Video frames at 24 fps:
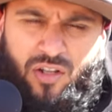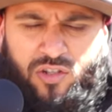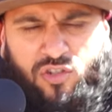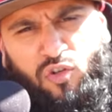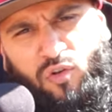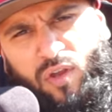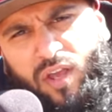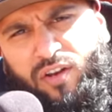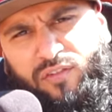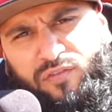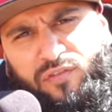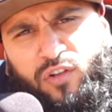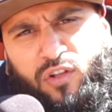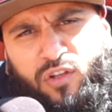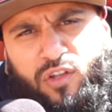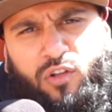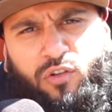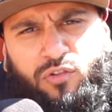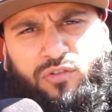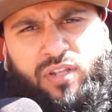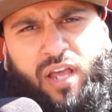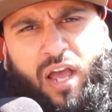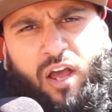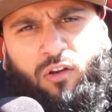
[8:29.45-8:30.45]
It's okay to feel a
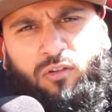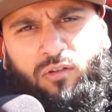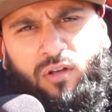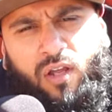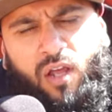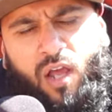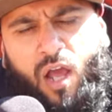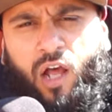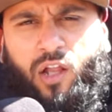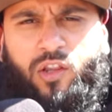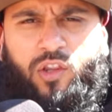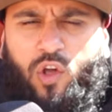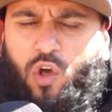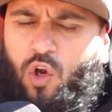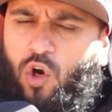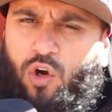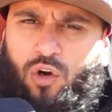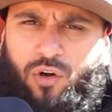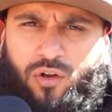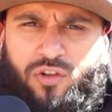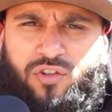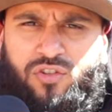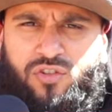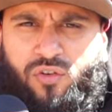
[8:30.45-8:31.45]
little down, a little
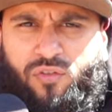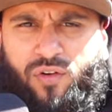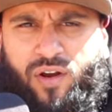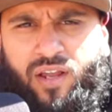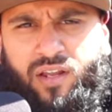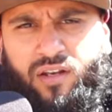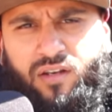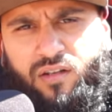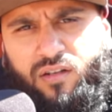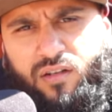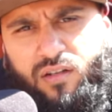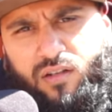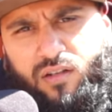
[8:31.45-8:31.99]
hurt. It's all right.